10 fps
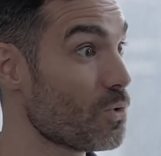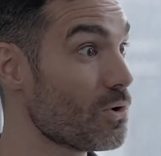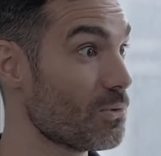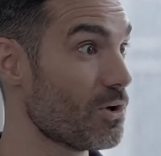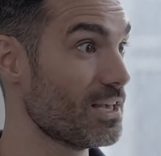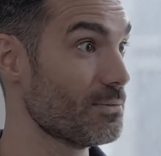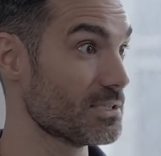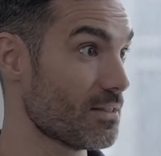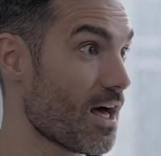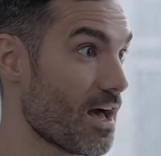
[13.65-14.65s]
wrote it while he
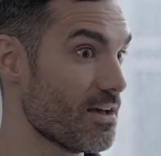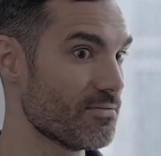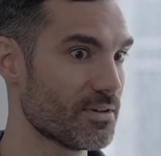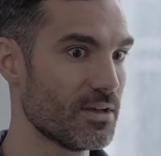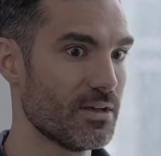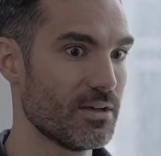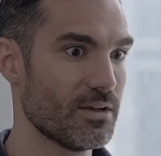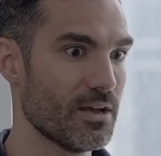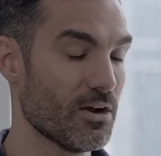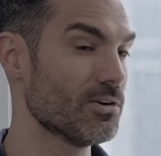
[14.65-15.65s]
was alive,
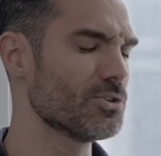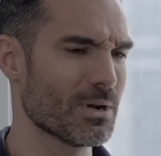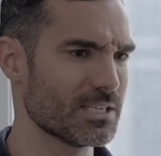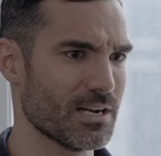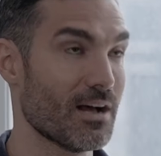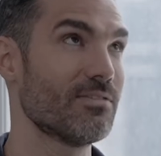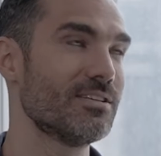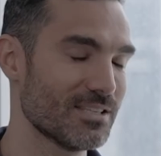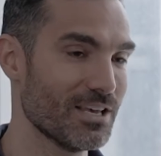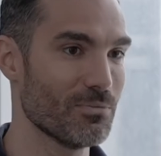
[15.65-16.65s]
or directed
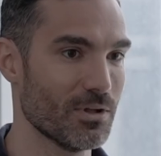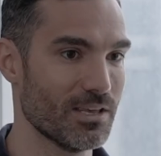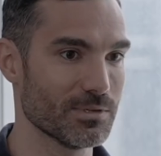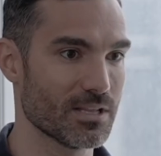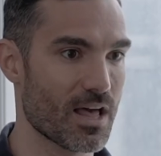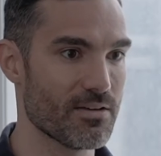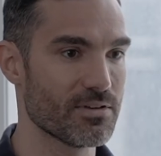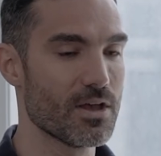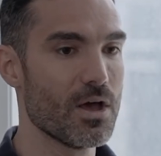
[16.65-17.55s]
obviously while he was alive.